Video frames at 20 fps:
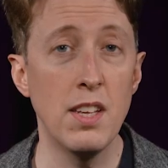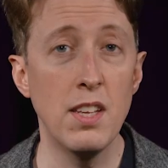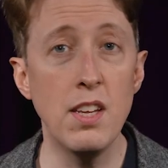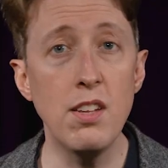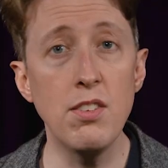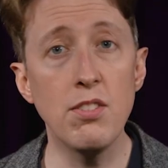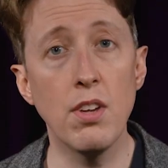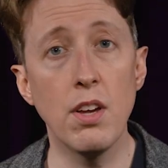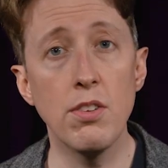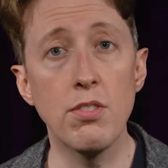he
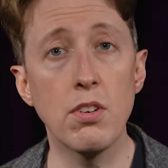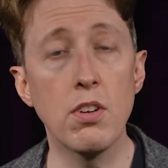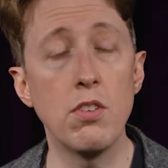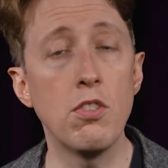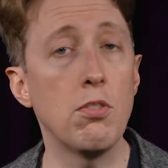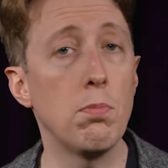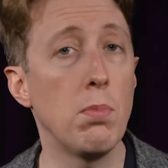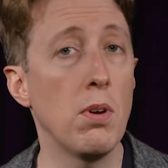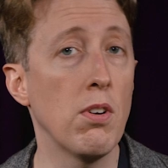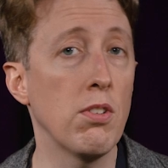says
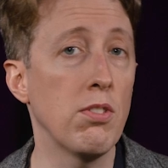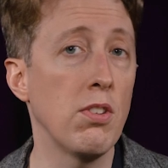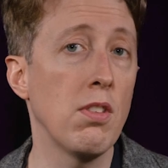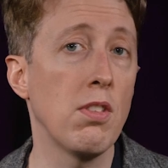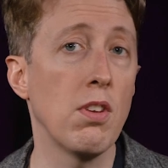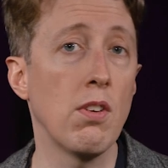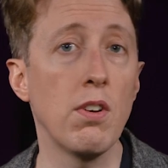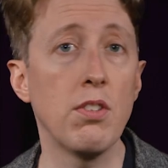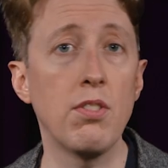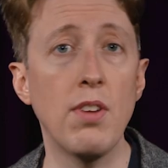conspiracy
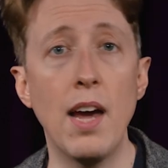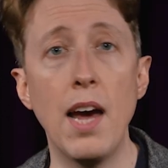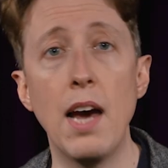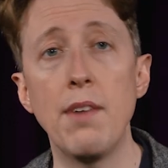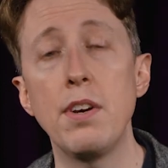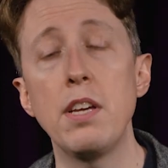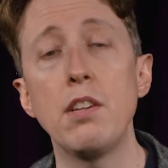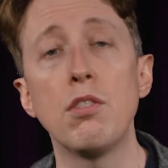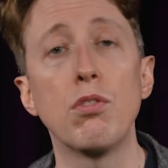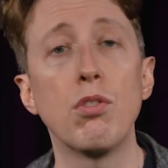theories
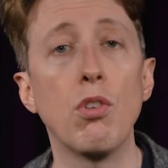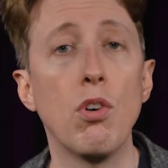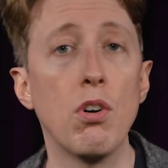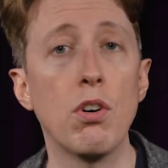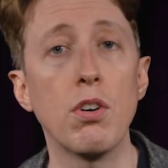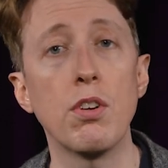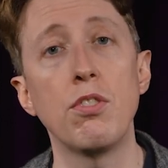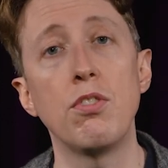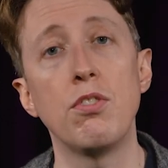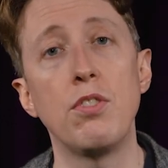have a
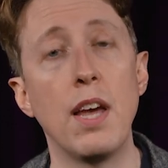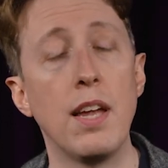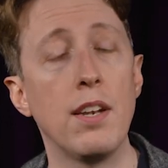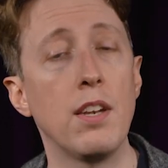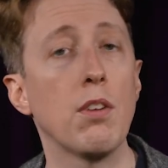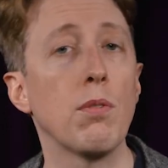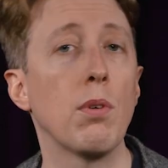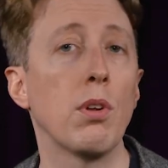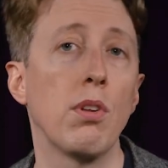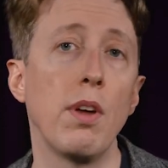
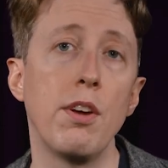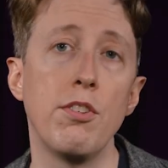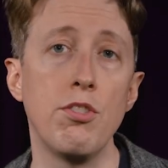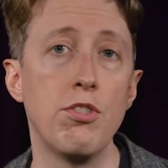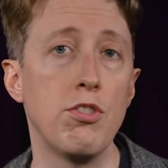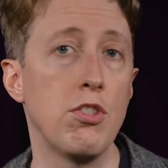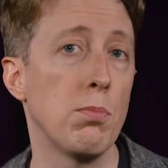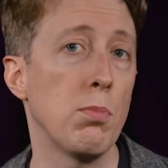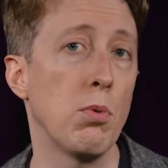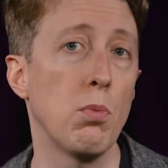long-standing
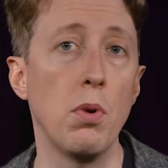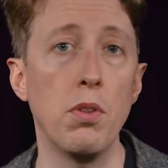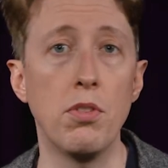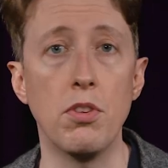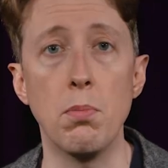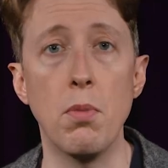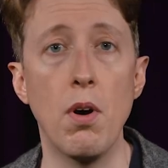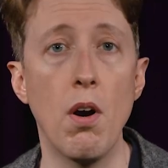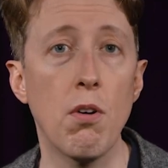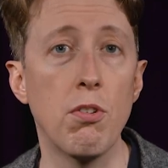relationship with
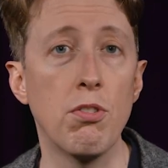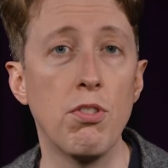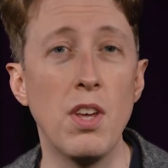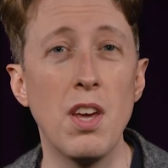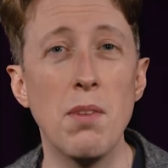democracy.